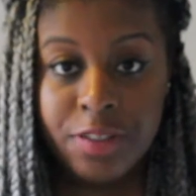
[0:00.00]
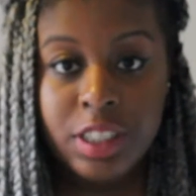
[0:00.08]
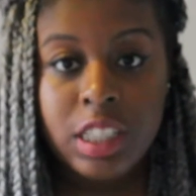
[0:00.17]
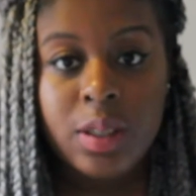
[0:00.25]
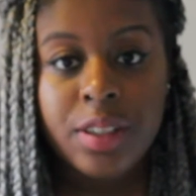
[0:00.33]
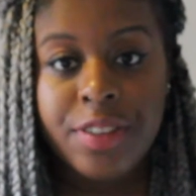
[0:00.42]
you
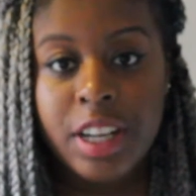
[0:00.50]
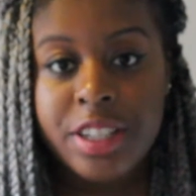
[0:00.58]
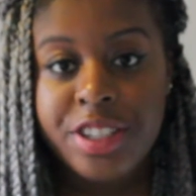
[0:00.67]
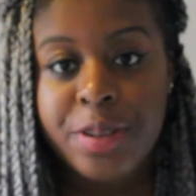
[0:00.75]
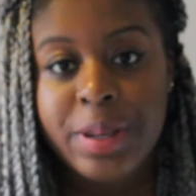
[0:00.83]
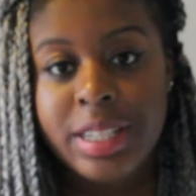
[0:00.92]
do in the first
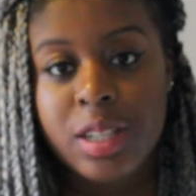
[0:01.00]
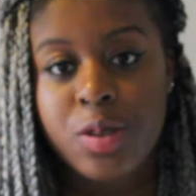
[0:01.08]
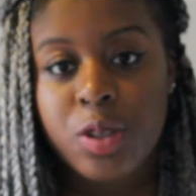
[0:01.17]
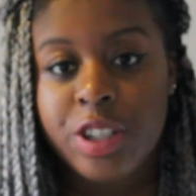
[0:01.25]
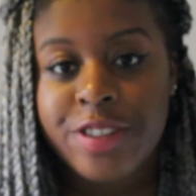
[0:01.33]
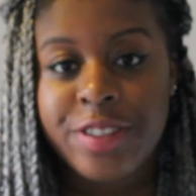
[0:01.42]
2 weeks is
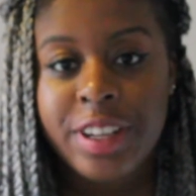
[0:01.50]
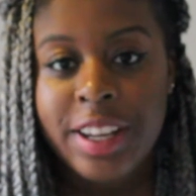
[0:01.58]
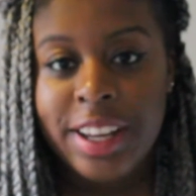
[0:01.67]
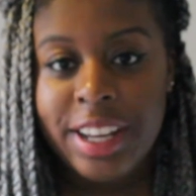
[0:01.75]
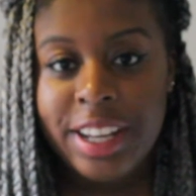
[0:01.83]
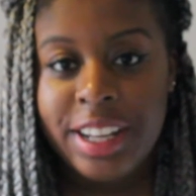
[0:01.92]
sort
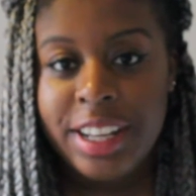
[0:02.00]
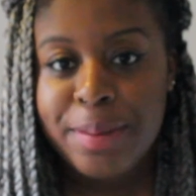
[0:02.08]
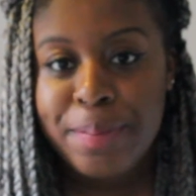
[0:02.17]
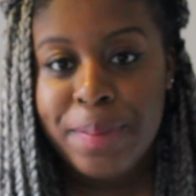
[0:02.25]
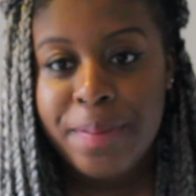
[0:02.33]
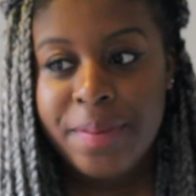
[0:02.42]
of
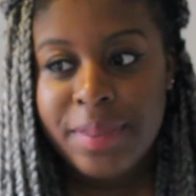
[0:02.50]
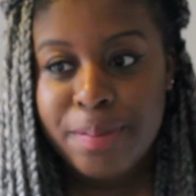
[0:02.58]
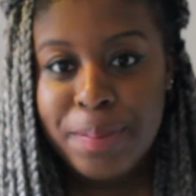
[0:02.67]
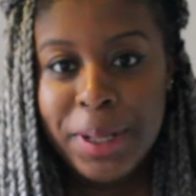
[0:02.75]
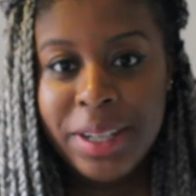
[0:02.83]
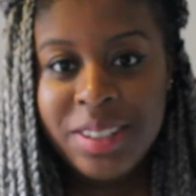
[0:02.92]

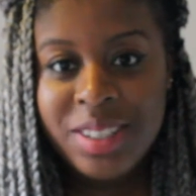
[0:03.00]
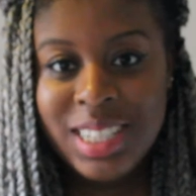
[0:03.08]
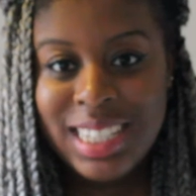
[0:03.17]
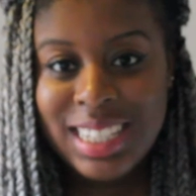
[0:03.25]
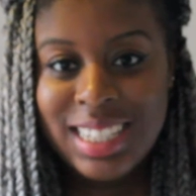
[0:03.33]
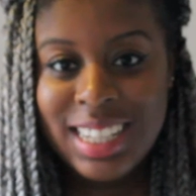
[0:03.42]
post
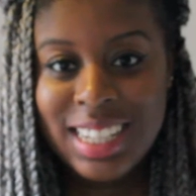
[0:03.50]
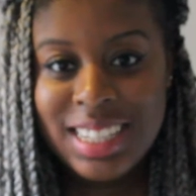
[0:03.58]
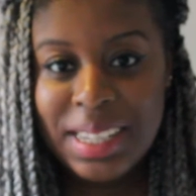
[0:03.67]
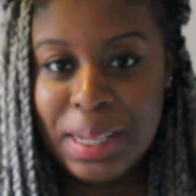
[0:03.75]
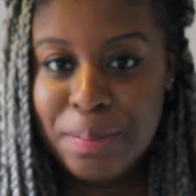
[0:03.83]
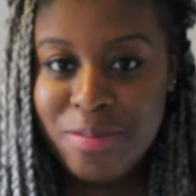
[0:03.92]

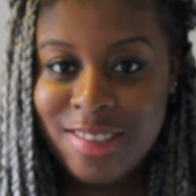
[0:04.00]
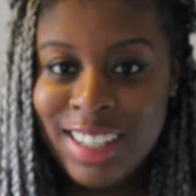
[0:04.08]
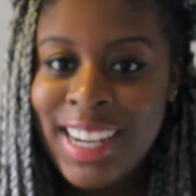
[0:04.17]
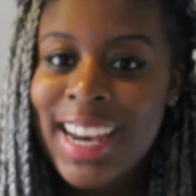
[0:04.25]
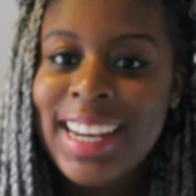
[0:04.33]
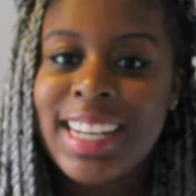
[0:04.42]
GCSE,
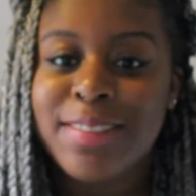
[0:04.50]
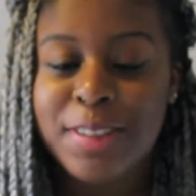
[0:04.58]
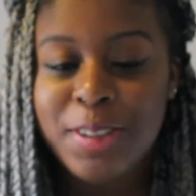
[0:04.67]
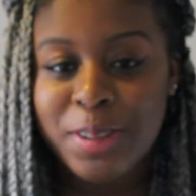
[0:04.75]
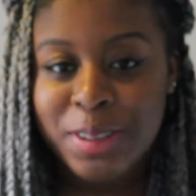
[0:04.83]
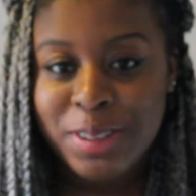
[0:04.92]

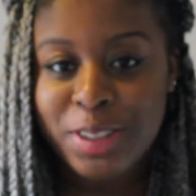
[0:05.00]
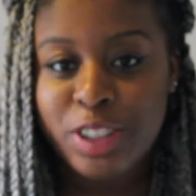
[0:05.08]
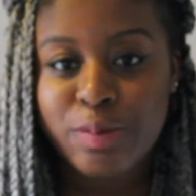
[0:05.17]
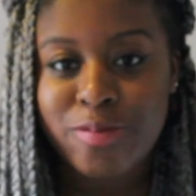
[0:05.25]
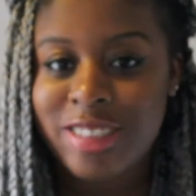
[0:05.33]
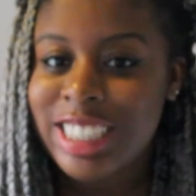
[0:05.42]
pre-A-level sort
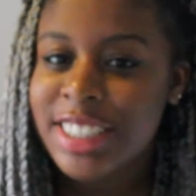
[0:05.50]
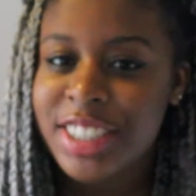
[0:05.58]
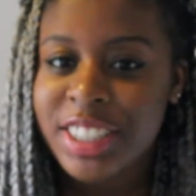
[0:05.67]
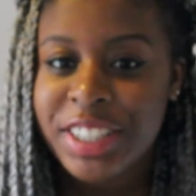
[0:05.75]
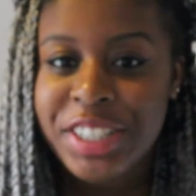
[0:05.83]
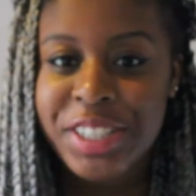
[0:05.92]
of bridge,
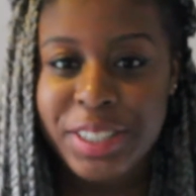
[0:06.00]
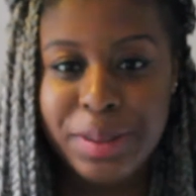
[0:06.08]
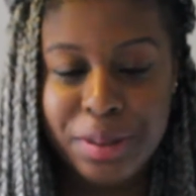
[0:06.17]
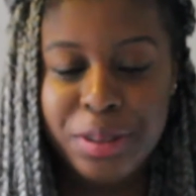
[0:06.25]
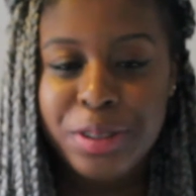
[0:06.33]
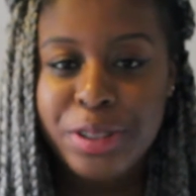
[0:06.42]
so
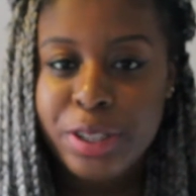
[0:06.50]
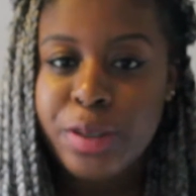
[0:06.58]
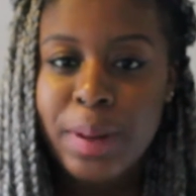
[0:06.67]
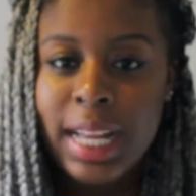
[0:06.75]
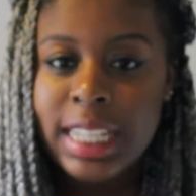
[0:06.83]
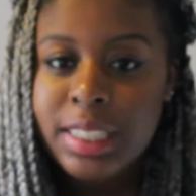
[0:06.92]
it's not too
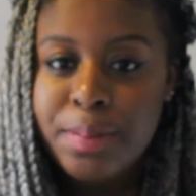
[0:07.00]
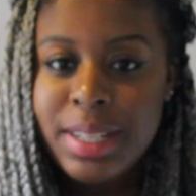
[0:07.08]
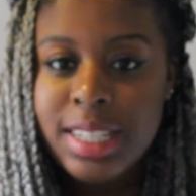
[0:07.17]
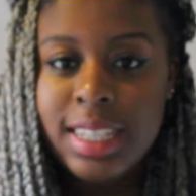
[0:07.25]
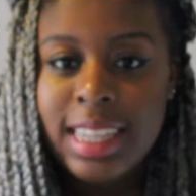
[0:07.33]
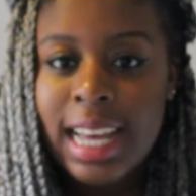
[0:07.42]
bad
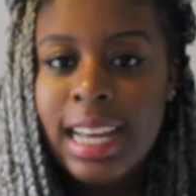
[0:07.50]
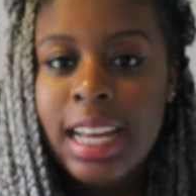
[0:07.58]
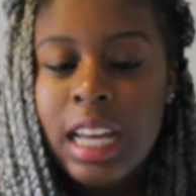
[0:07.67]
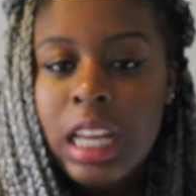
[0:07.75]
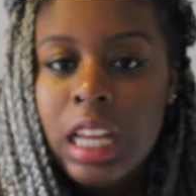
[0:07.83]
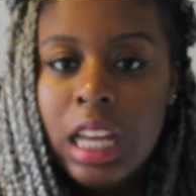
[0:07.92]
missing that,
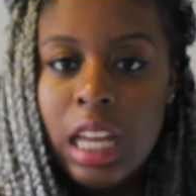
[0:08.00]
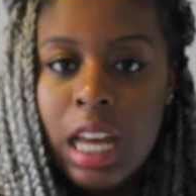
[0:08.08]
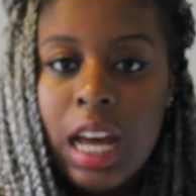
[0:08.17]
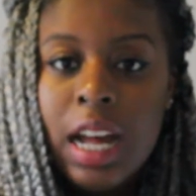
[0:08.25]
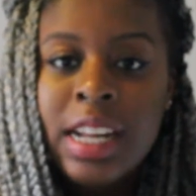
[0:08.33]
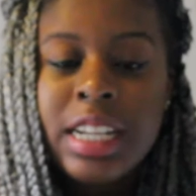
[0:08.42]

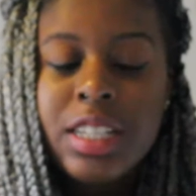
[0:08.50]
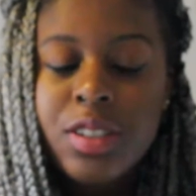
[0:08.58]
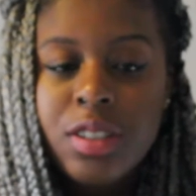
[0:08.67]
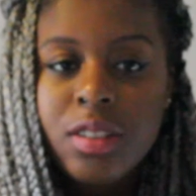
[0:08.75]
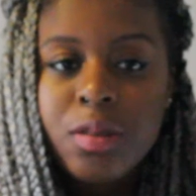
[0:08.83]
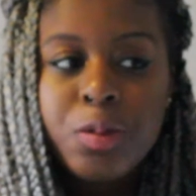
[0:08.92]
and
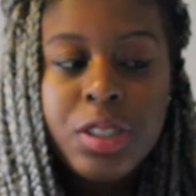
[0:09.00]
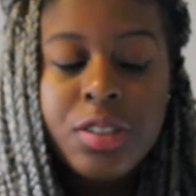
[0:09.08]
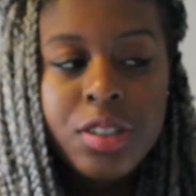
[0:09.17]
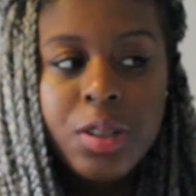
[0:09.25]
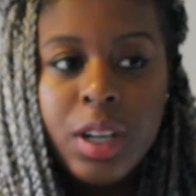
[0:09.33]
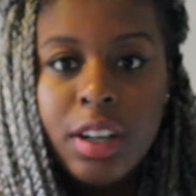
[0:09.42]
it
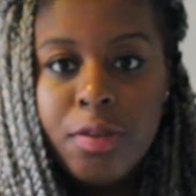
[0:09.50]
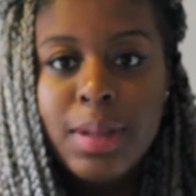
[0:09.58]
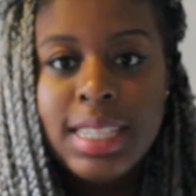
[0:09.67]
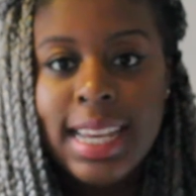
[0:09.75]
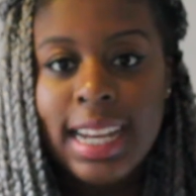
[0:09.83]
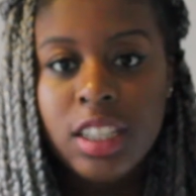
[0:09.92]
wasn't too hard for me
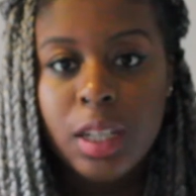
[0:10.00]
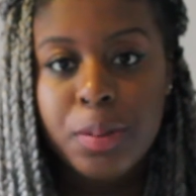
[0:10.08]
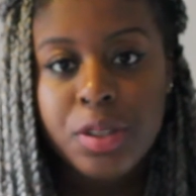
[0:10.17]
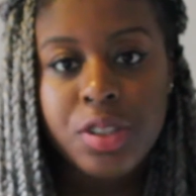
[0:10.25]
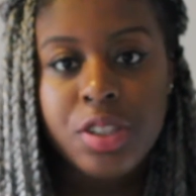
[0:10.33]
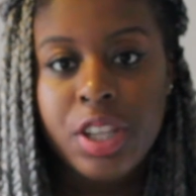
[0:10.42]
to catch up
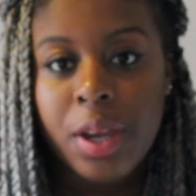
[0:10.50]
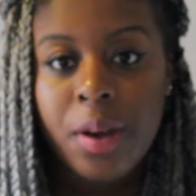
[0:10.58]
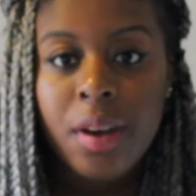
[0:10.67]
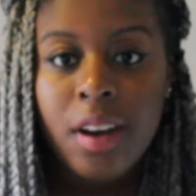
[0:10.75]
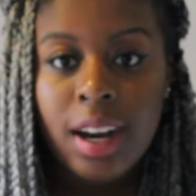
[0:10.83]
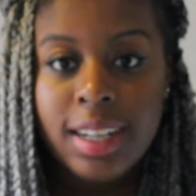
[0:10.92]
on, so
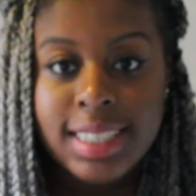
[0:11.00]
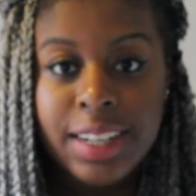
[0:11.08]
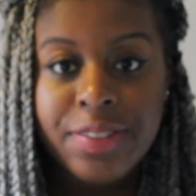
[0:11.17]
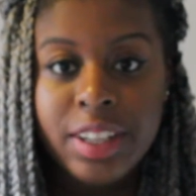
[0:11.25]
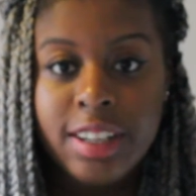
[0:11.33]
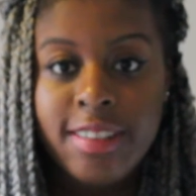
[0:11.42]
I
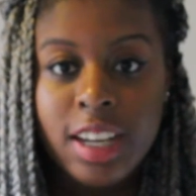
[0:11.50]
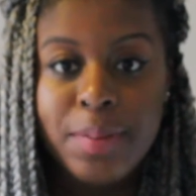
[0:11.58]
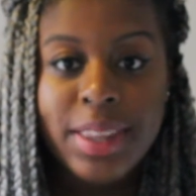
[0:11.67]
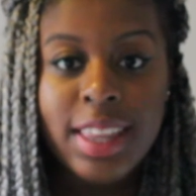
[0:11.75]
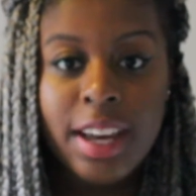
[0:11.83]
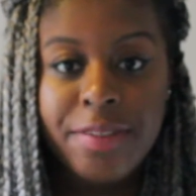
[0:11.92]
definitely
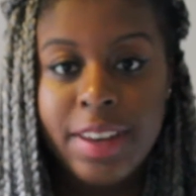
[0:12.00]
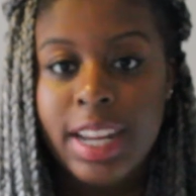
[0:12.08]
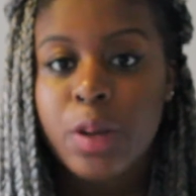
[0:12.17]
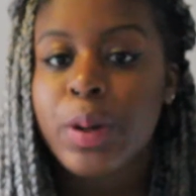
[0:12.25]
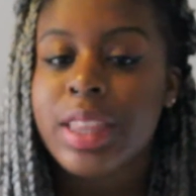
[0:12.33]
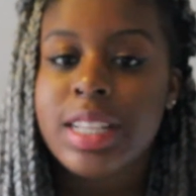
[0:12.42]
recommend that for
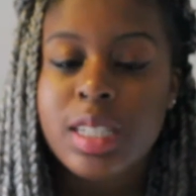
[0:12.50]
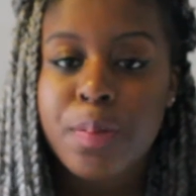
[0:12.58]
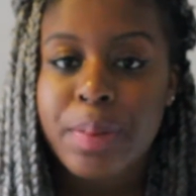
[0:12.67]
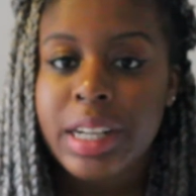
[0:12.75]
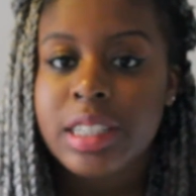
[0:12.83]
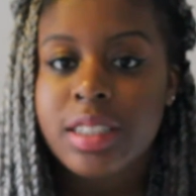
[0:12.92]
anyone that's a
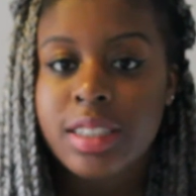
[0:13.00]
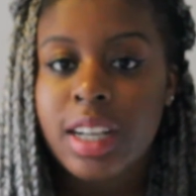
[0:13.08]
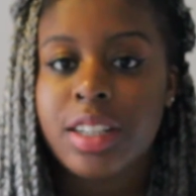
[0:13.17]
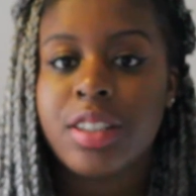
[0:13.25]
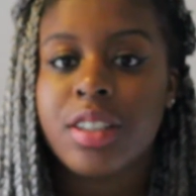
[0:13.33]
bit uncertain.